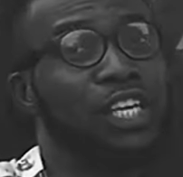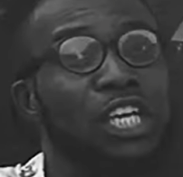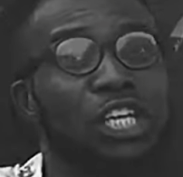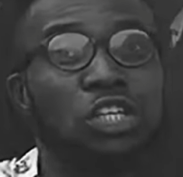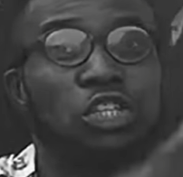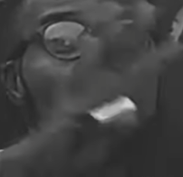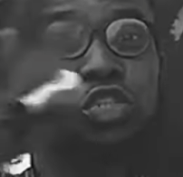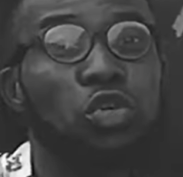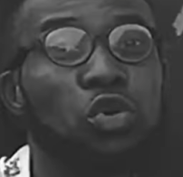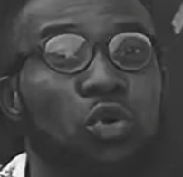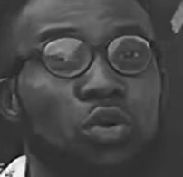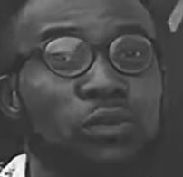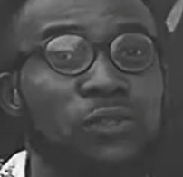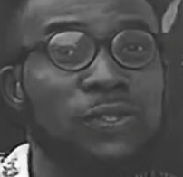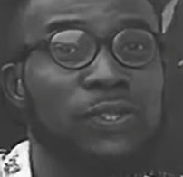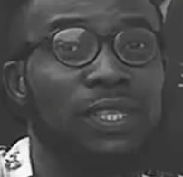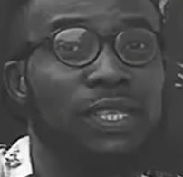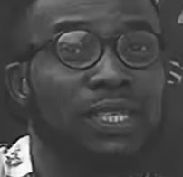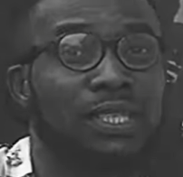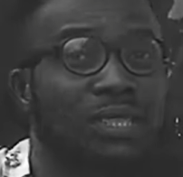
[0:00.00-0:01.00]
It
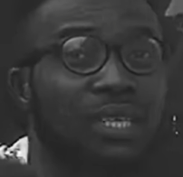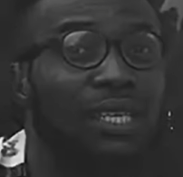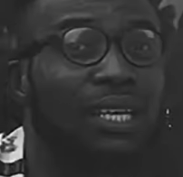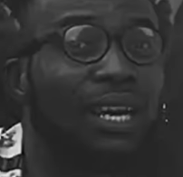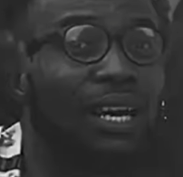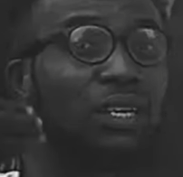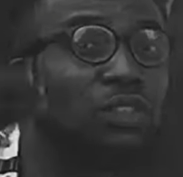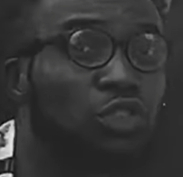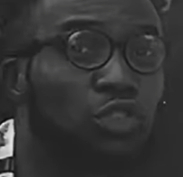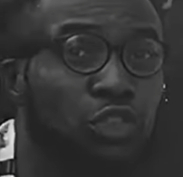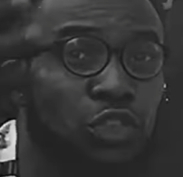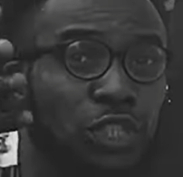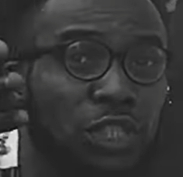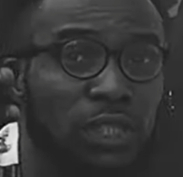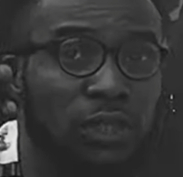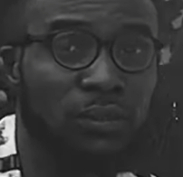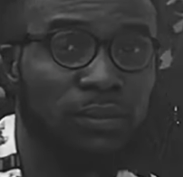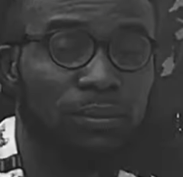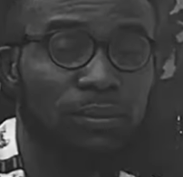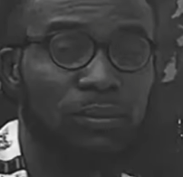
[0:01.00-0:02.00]
shows the country
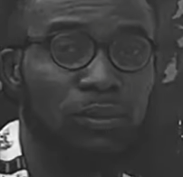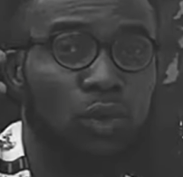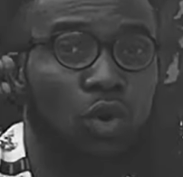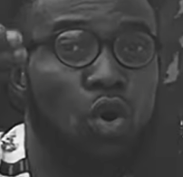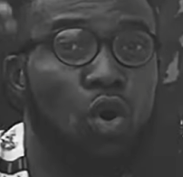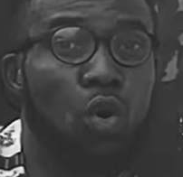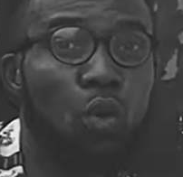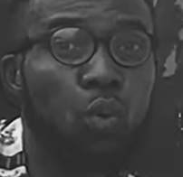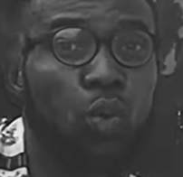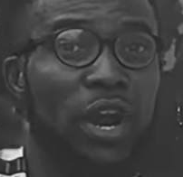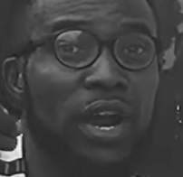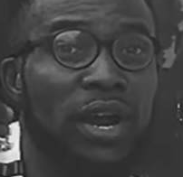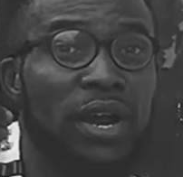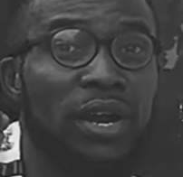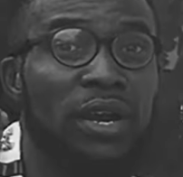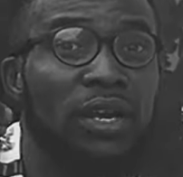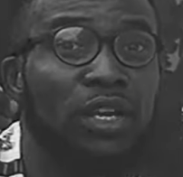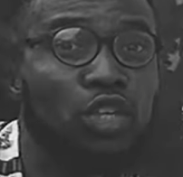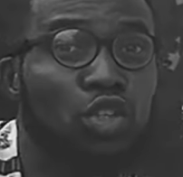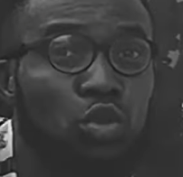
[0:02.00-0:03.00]
or where
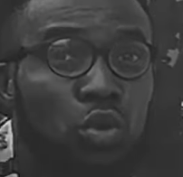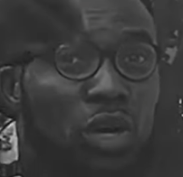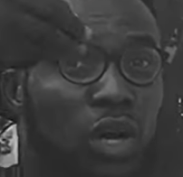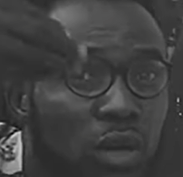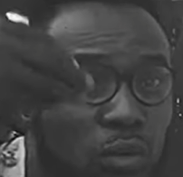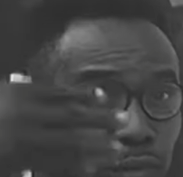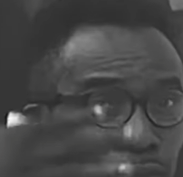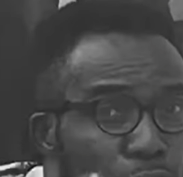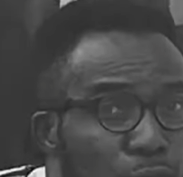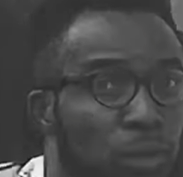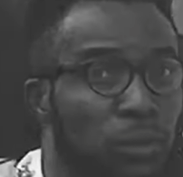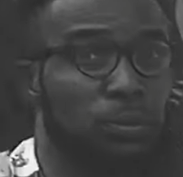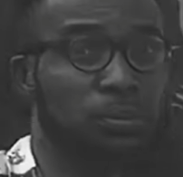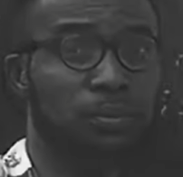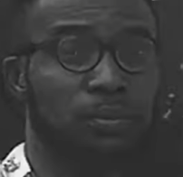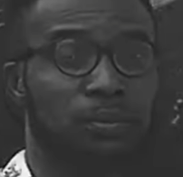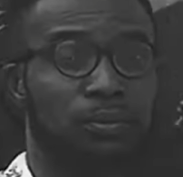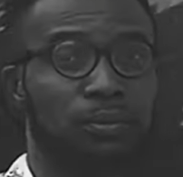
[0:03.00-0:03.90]
you come from.